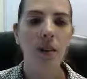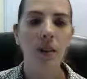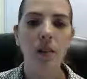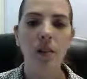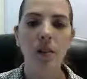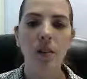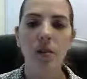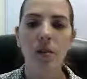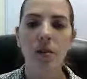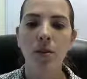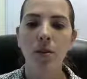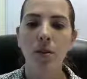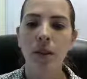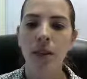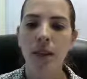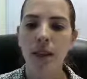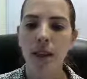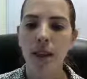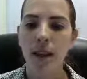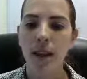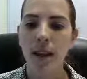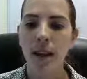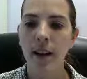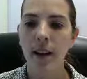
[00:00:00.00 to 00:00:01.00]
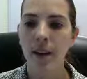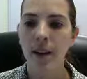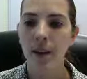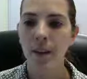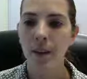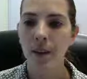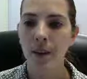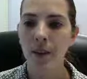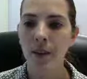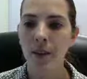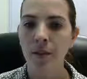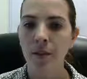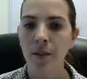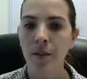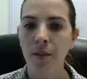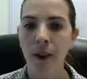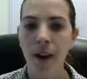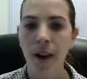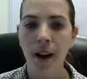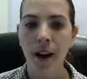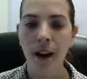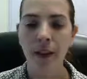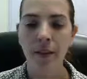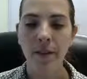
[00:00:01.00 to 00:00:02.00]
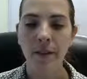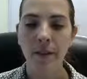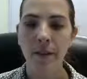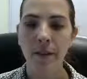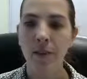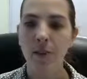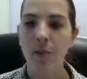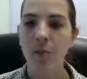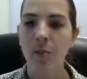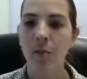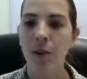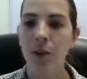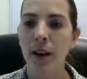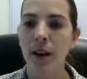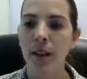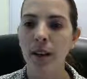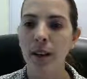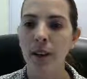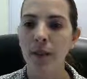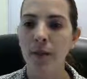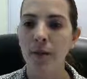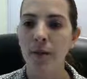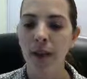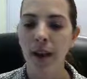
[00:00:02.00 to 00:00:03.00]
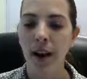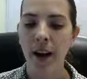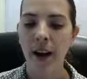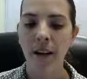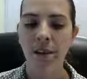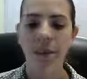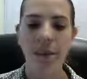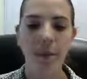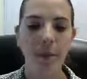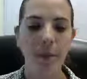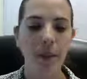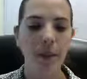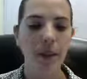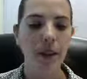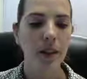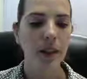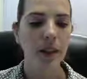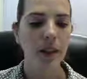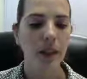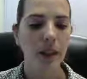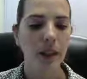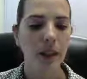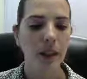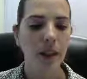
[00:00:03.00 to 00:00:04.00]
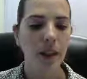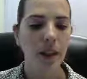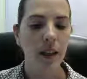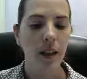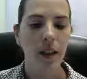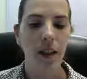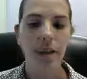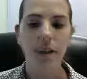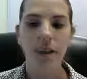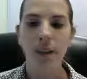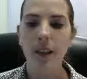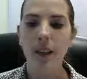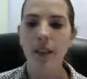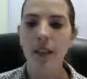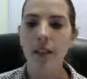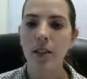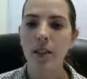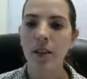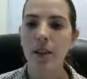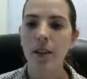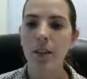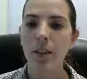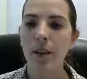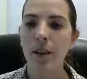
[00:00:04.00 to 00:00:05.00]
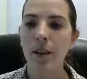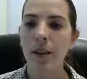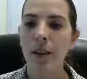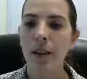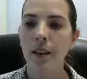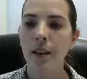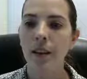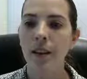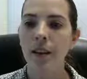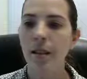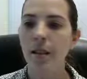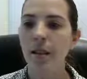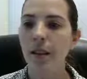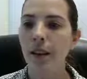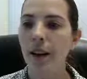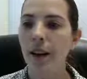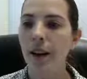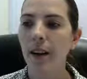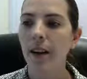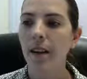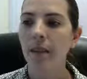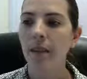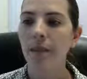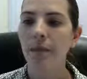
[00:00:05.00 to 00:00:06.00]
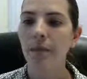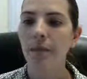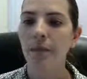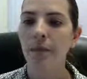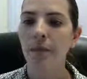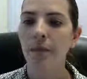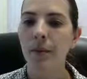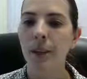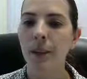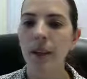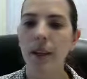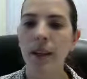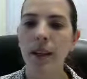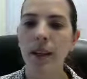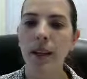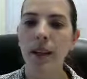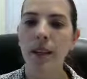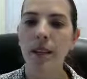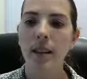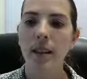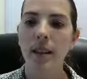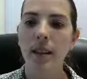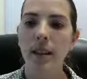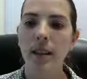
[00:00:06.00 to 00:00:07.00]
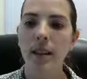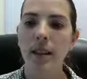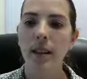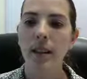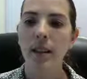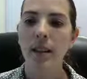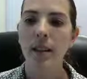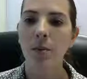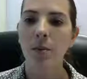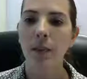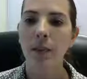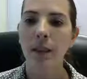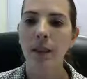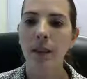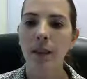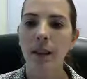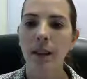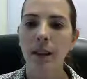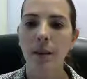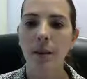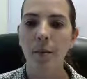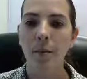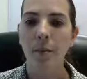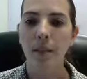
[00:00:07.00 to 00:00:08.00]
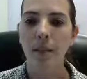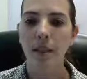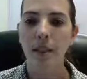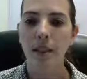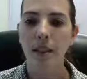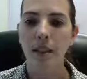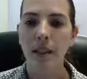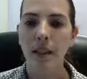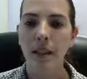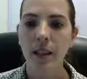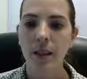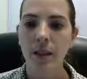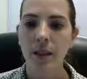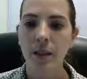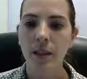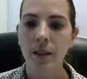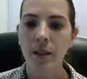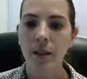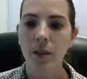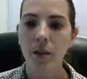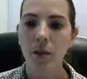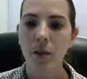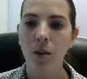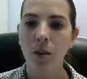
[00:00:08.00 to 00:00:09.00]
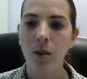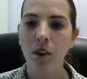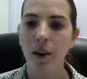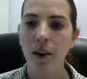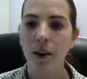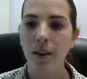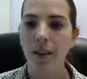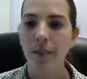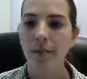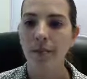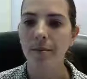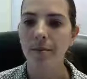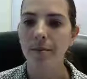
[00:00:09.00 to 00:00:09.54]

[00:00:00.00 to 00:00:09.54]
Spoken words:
So since the header number is 5, it should process 5 numbers. And for each number in the file, it's going to tell us whether that number is even or odd.